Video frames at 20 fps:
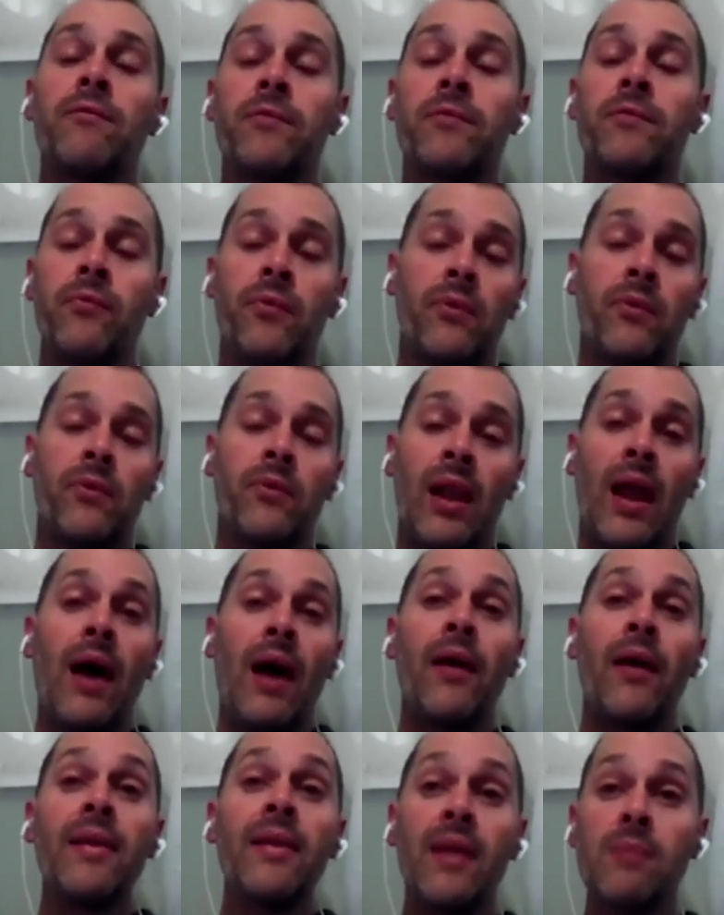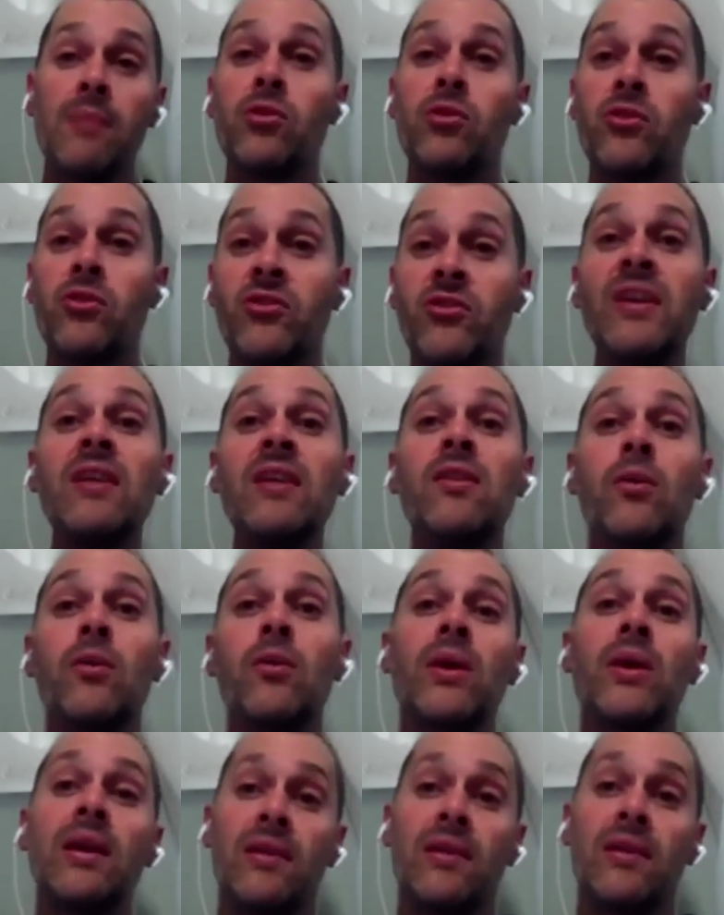allowing them to see the
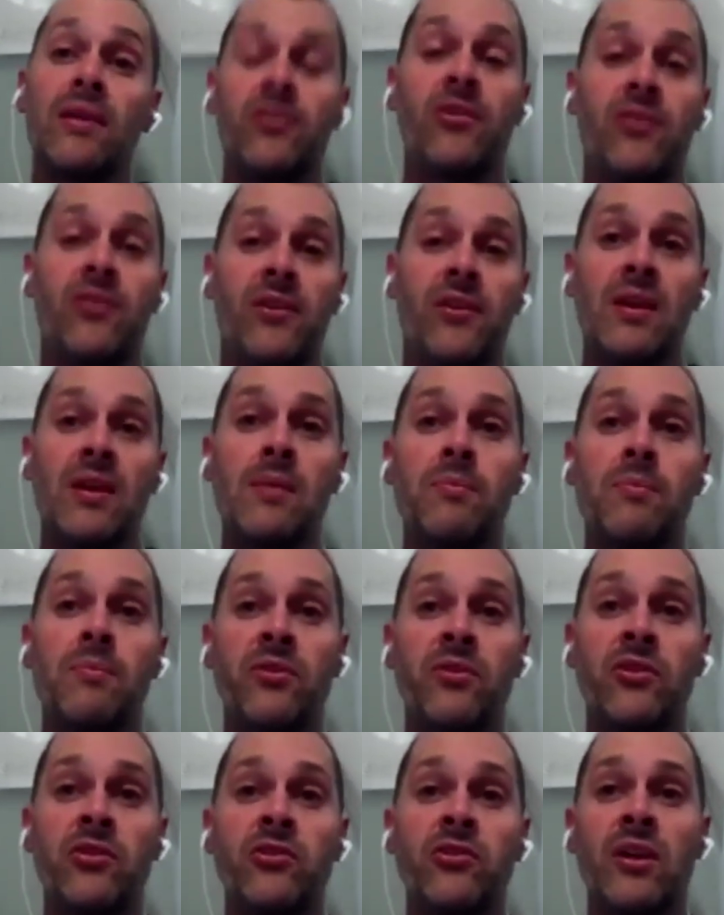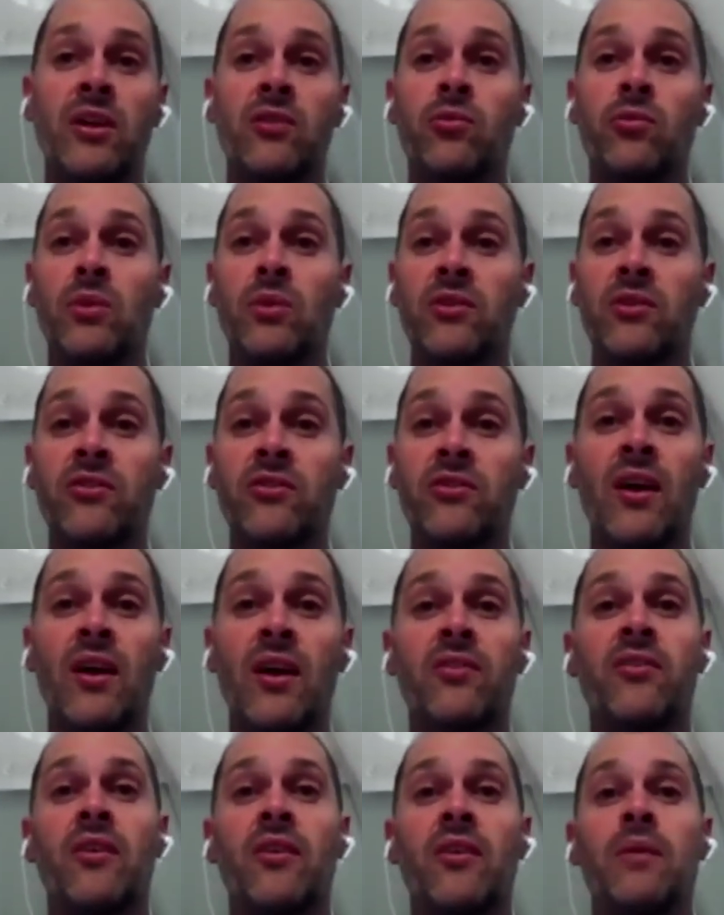weaknesses in their position as we
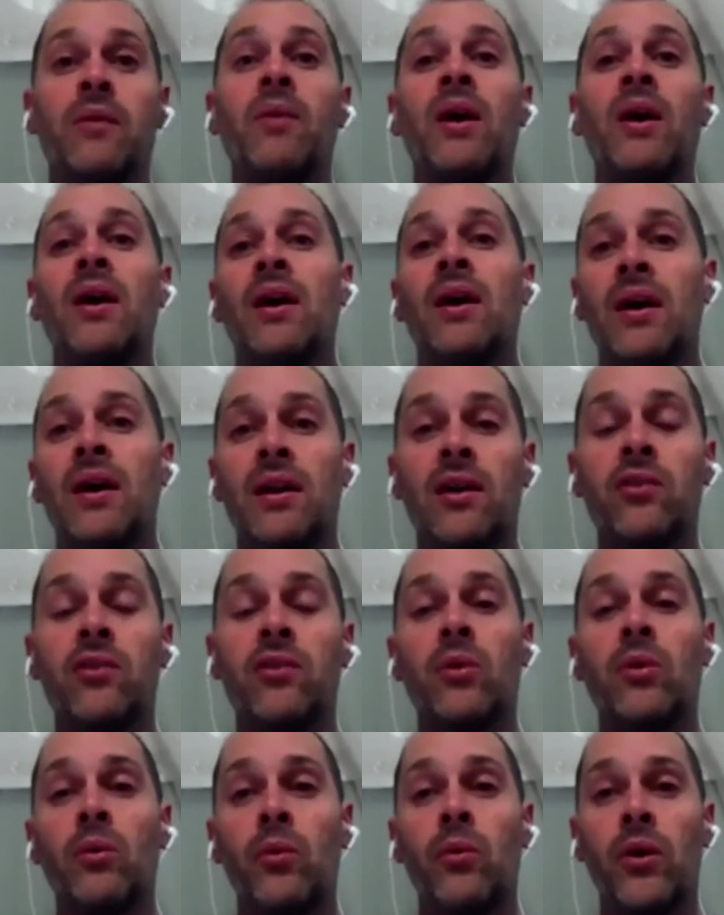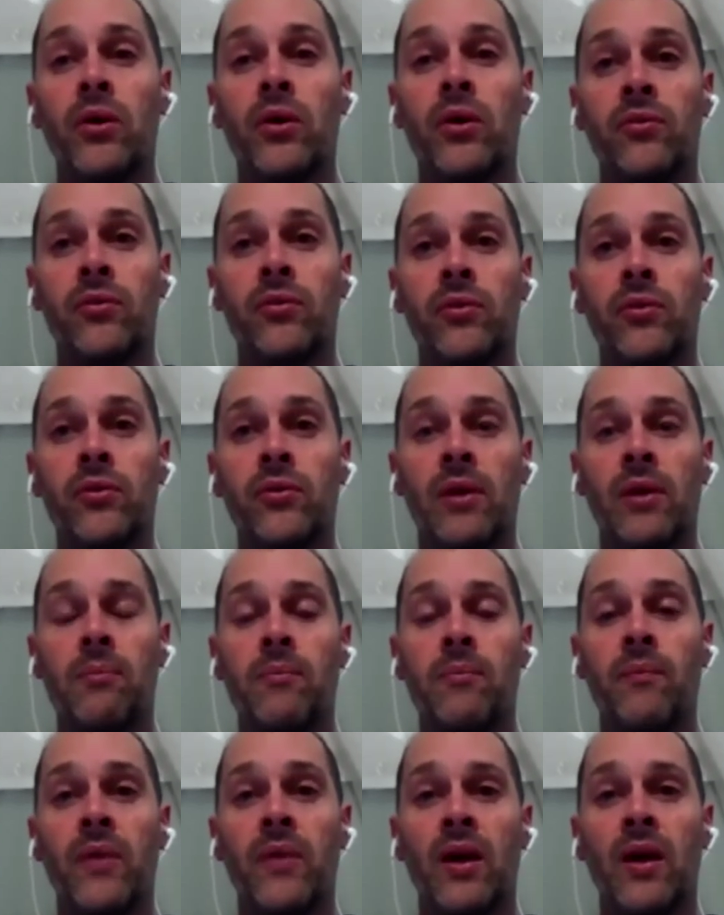discuss them and as we work through them.
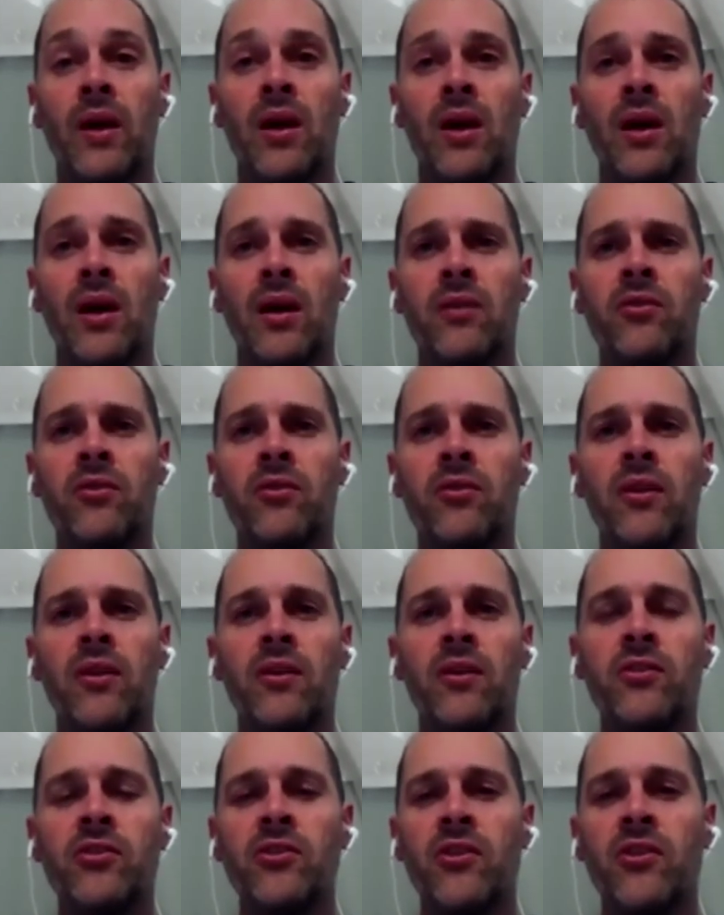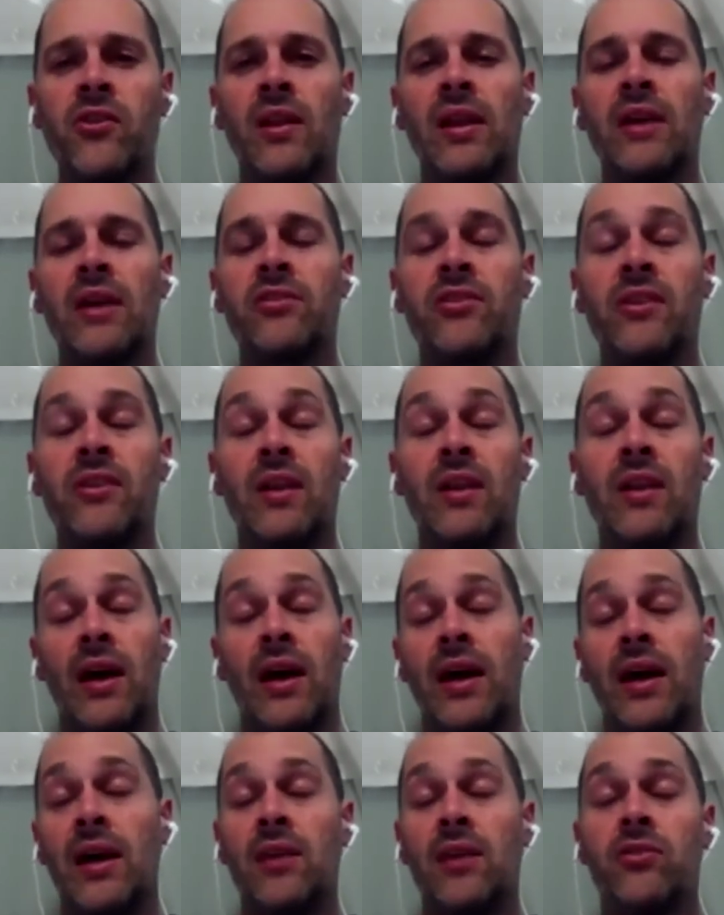And so this is a lesson that I
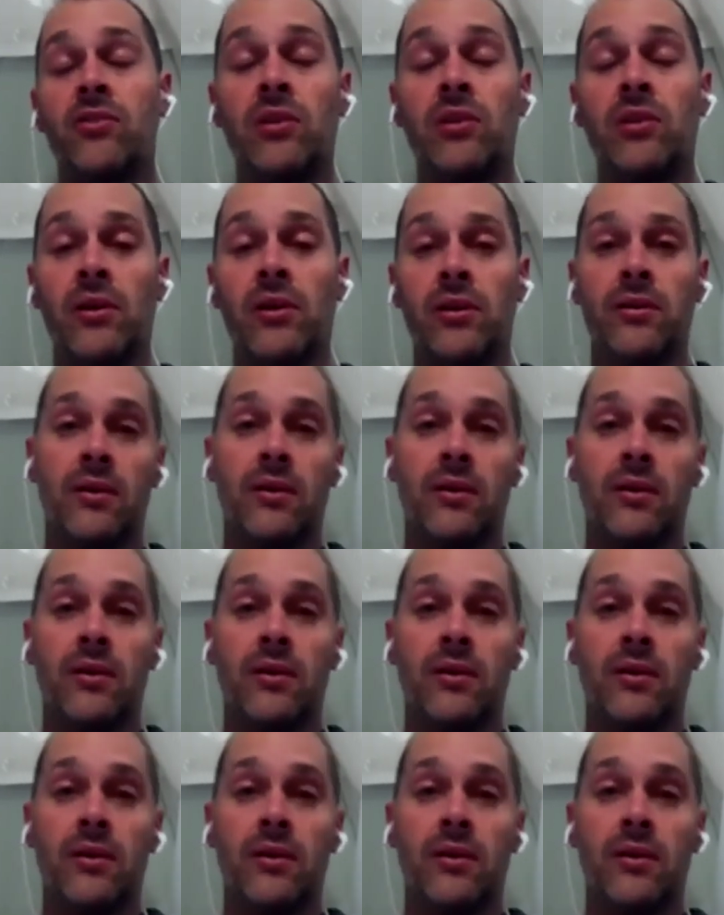had to learn,